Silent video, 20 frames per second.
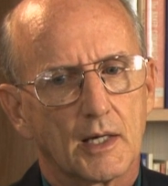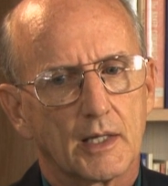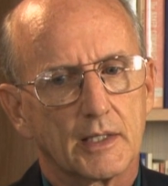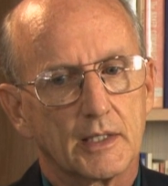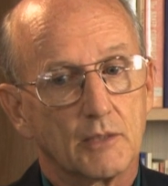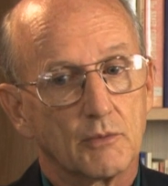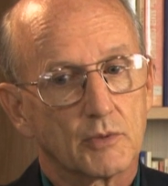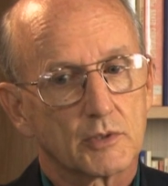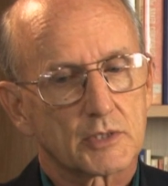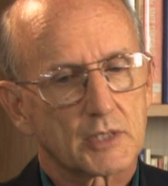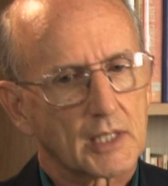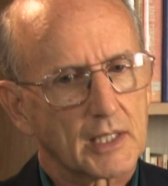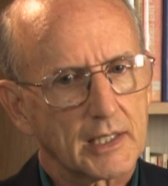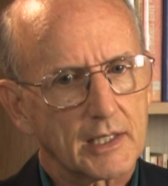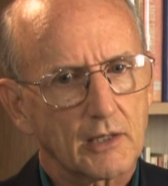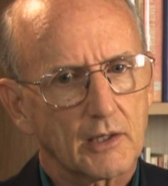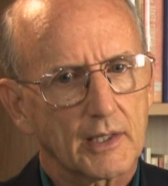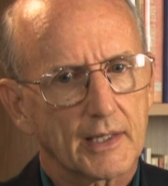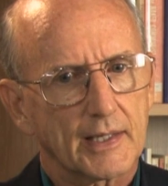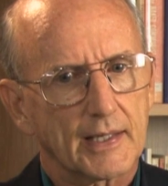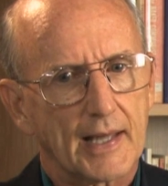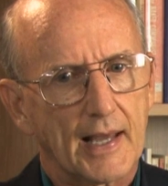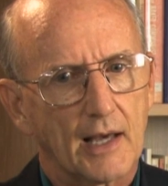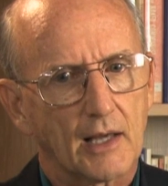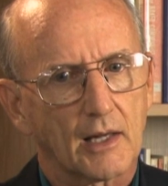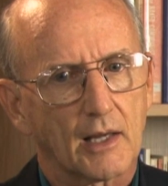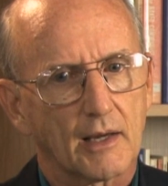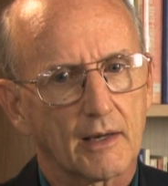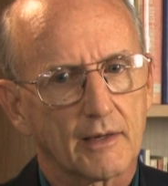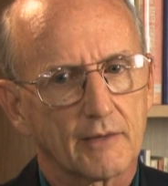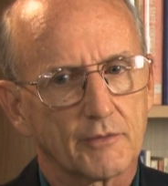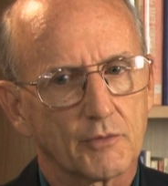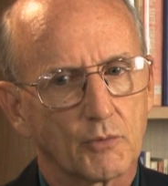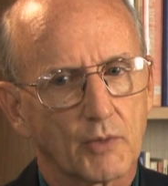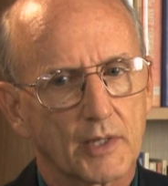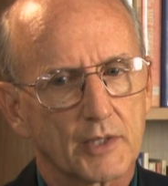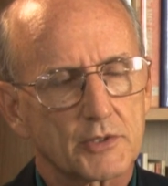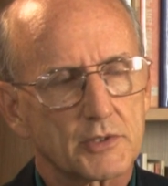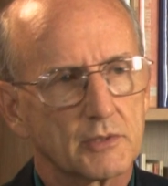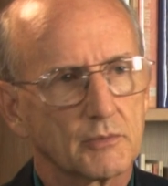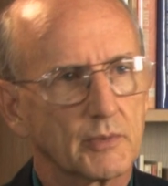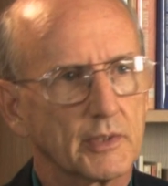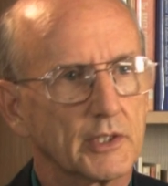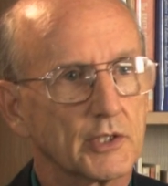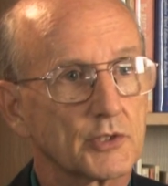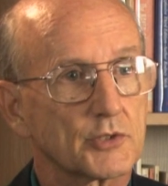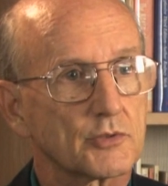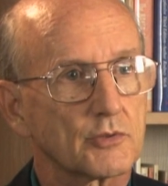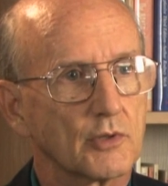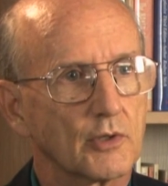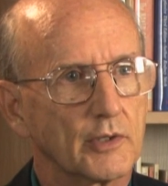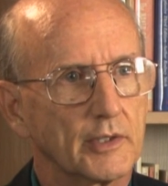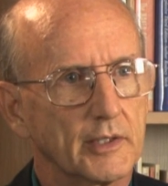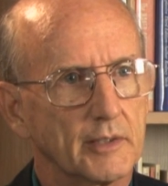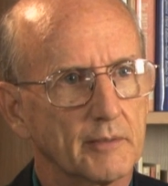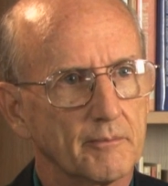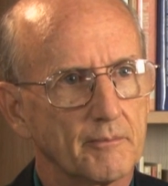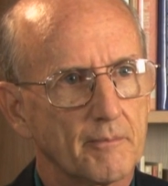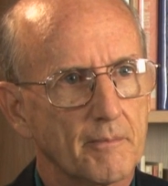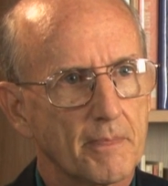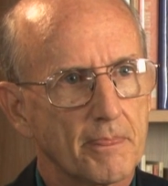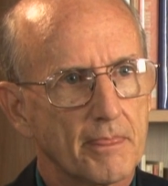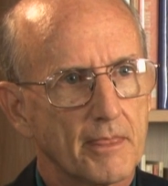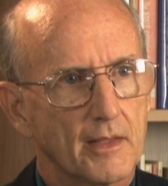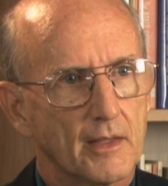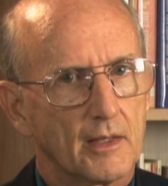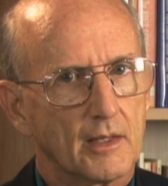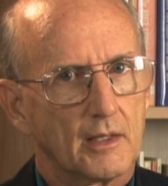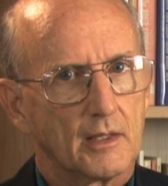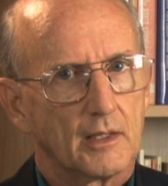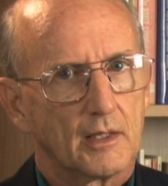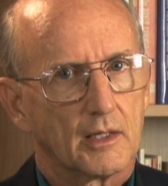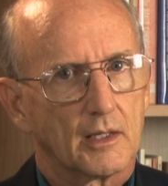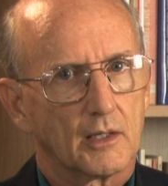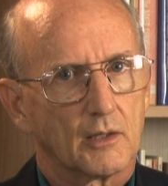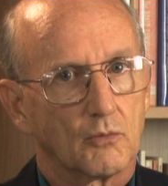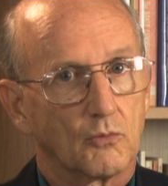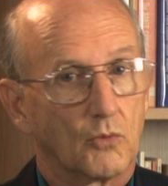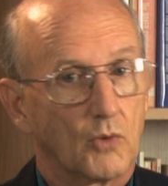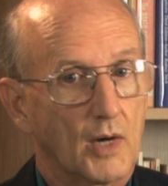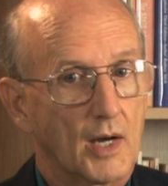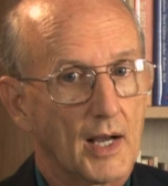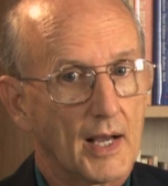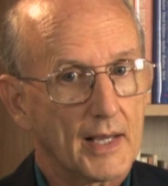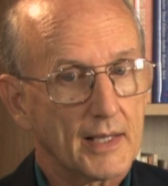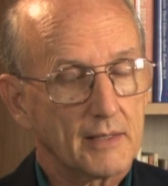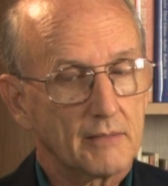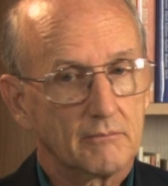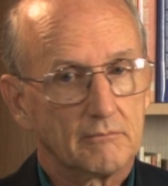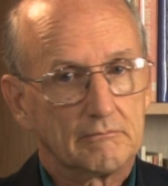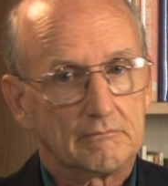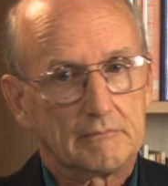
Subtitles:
He was clearly an ally of the West, and we destroyed him. Why?